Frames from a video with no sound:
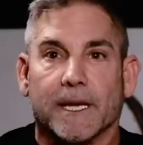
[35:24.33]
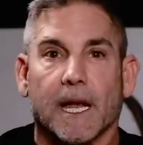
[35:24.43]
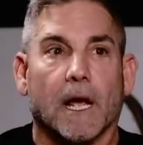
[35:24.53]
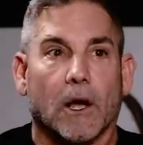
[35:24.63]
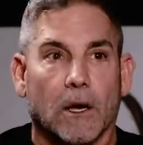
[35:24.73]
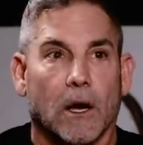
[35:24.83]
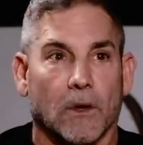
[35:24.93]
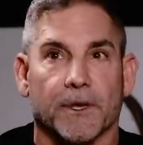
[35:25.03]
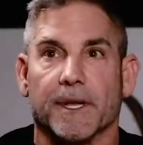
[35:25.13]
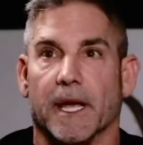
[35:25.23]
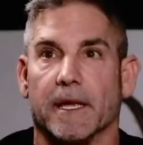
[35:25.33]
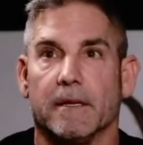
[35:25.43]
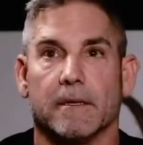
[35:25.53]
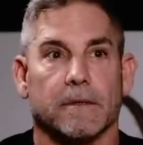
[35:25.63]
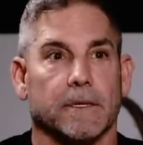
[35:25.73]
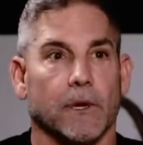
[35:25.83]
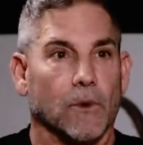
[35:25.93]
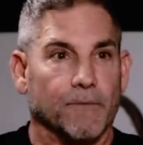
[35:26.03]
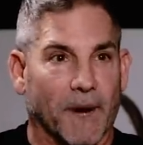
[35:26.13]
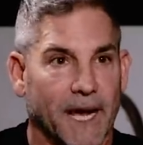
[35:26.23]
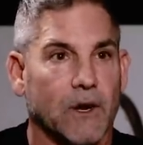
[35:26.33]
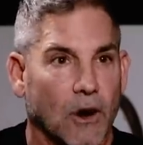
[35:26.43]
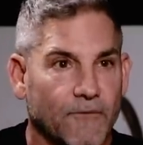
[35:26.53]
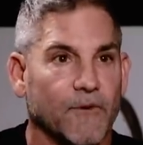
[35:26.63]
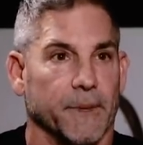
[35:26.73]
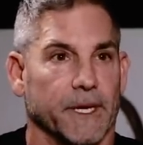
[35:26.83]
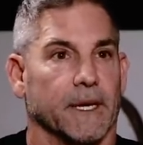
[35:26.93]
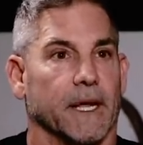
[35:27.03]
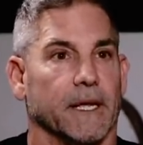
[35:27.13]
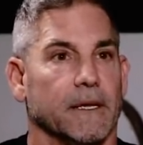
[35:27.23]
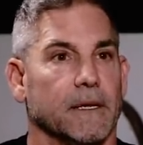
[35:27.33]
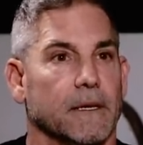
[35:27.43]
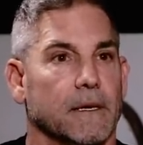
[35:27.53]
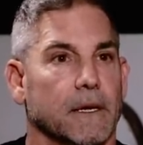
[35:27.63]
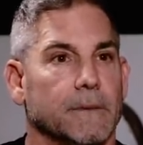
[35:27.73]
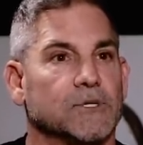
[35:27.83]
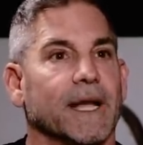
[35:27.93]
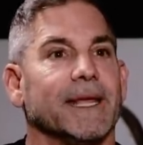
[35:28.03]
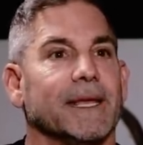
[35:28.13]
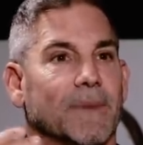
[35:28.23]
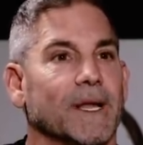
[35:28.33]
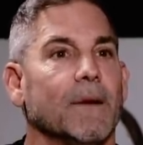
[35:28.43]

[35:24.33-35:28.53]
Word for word: can I call today that would buy a car for me today? I'm trying to hit my